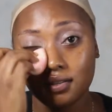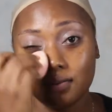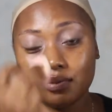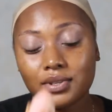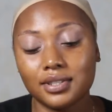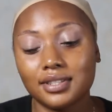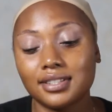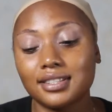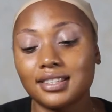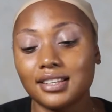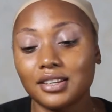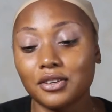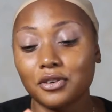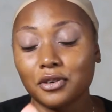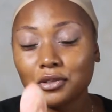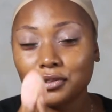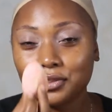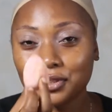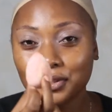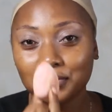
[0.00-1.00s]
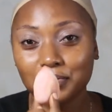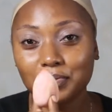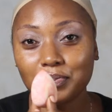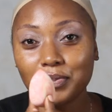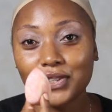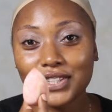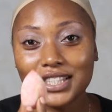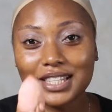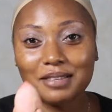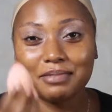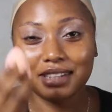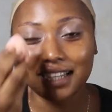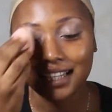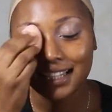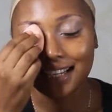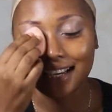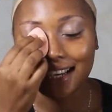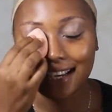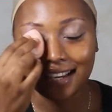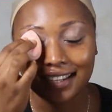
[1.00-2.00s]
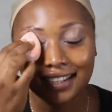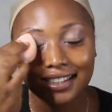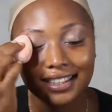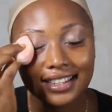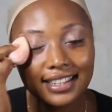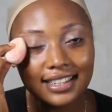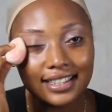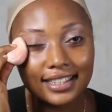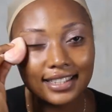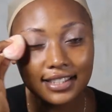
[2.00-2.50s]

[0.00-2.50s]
what's this thing called? Beauty blender, yeah?